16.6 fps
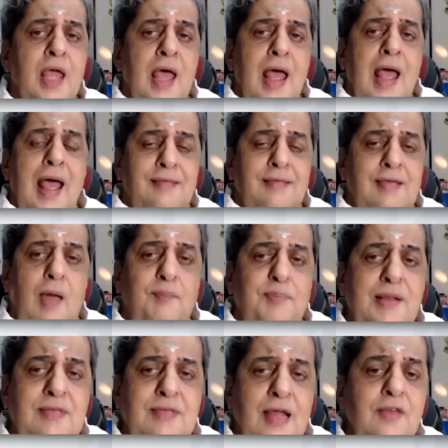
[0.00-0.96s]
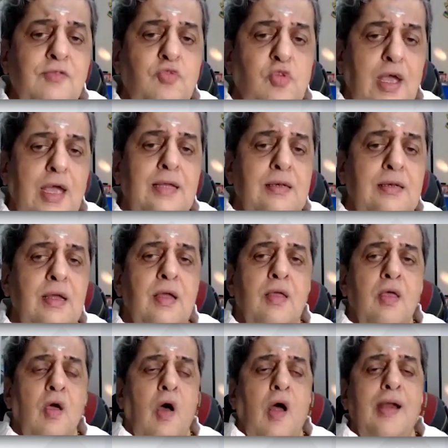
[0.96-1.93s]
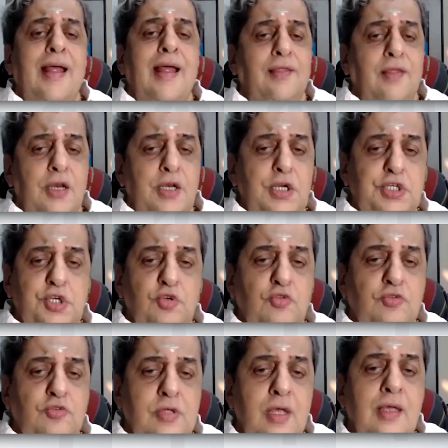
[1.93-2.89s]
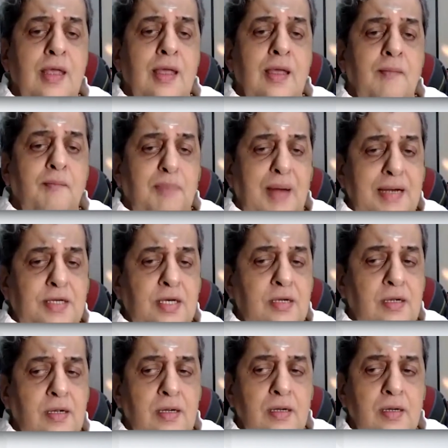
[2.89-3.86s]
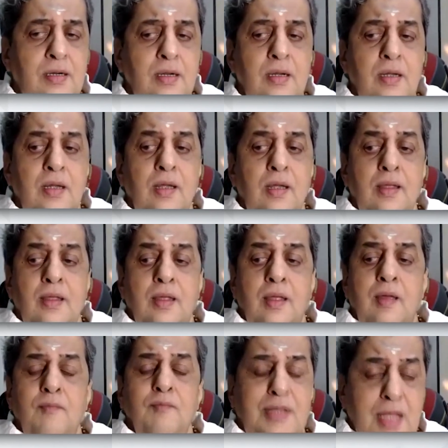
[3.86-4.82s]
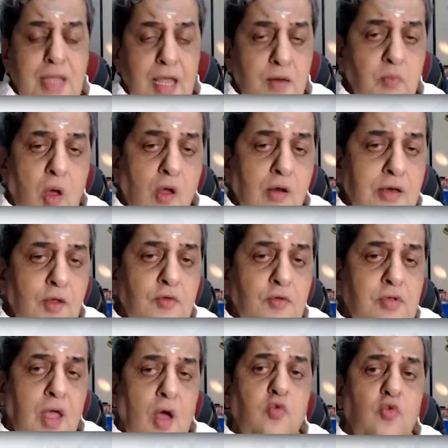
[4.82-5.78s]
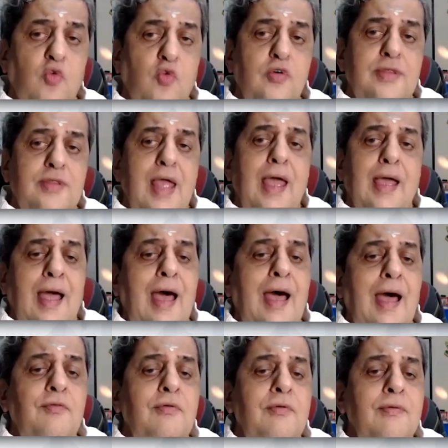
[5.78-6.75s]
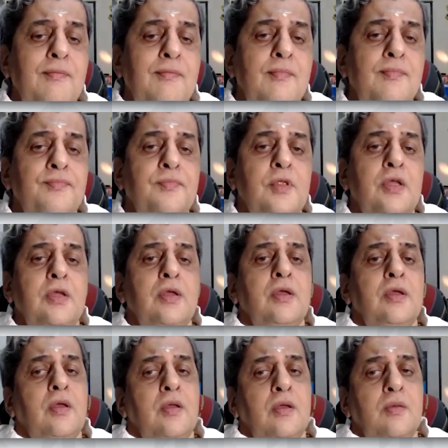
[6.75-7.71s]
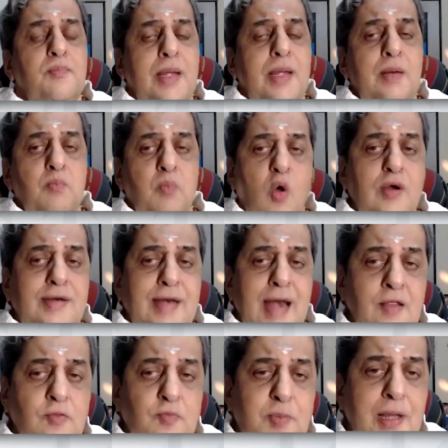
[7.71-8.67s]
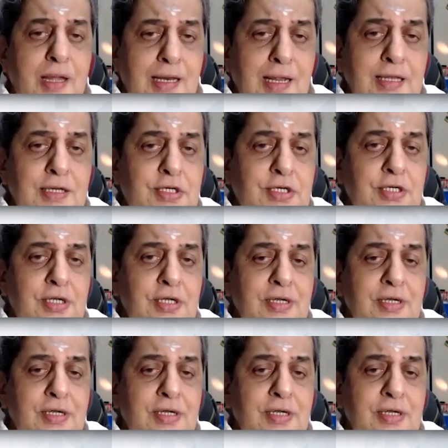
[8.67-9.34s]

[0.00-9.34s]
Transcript: as happens elsewhere on other issues. But within Maldives, how could they have been more transparent?